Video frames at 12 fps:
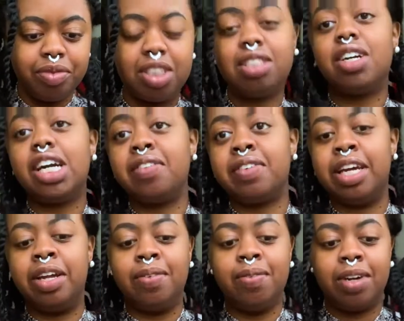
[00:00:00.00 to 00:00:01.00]
0 out of
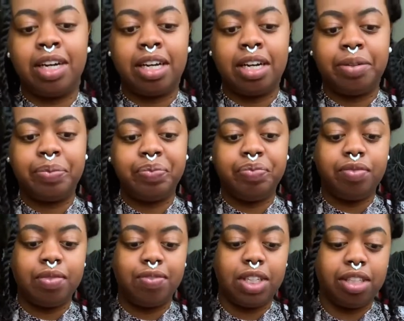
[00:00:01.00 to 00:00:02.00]
10 right now.
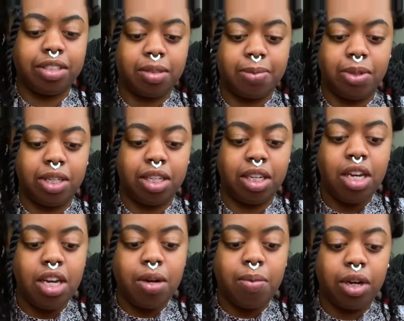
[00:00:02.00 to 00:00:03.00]
Very disappointed.
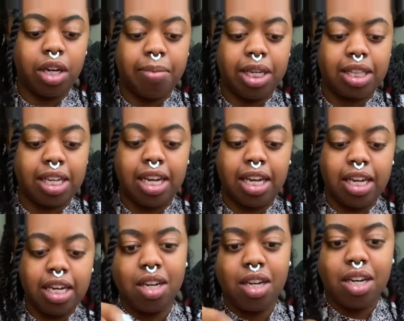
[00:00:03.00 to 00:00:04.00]
We're gonna make the
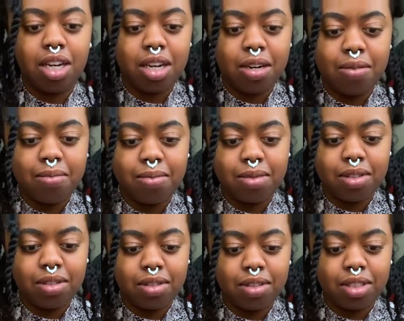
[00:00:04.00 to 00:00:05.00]
head. Oh,
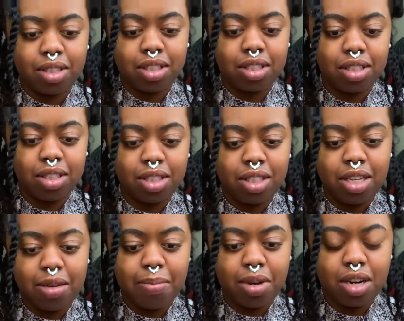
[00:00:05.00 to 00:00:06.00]

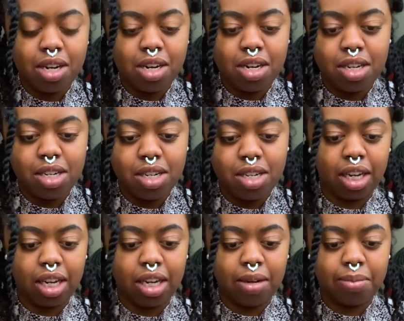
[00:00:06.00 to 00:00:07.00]
timber,
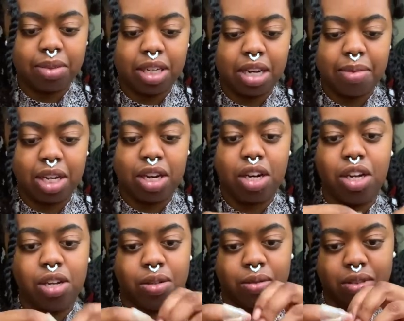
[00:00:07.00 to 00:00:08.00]
and I'm trying to make a
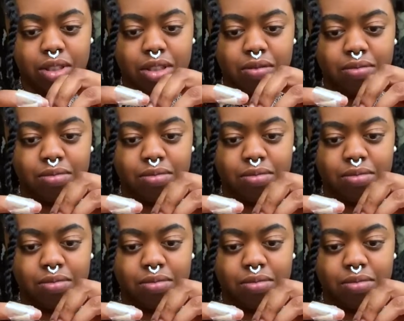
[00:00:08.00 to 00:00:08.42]
nose.